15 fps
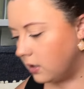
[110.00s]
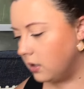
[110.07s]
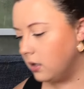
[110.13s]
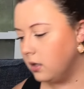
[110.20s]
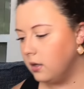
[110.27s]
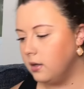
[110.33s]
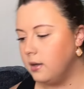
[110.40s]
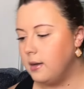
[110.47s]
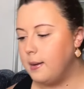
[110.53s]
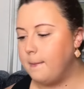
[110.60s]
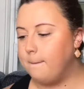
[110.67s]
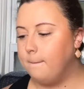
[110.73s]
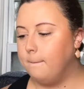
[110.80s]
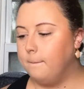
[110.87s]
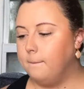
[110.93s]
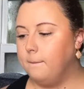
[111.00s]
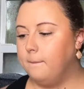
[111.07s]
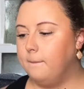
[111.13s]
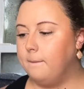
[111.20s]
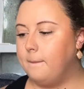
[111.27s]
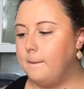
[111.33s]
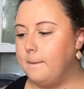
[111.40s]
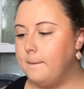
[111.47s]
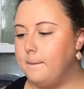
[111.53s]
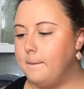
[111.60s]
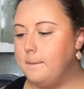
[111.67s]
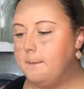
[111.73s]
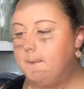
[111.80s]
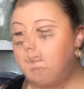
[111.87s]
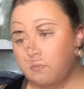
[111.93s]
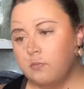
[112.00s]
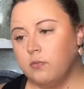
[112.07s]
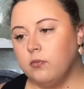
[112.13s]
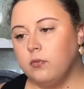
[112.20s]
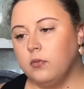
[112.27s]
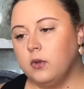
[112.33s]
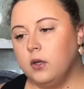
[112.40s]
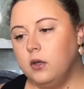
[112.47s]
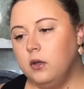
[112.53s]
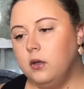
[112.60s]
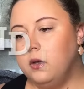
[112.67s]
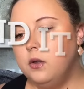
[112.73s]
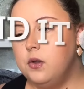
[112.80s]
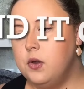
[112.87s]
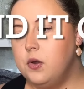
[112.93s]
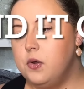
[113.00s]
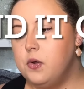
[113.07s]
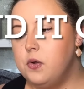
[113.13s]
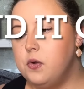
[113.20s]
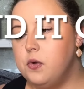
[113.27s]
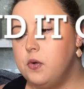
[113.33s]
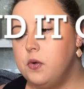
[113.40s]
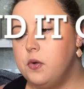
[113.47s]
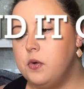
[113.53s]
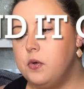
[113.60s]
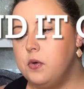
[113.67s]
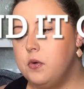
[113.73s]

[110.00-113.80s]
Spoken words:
(no one is talking)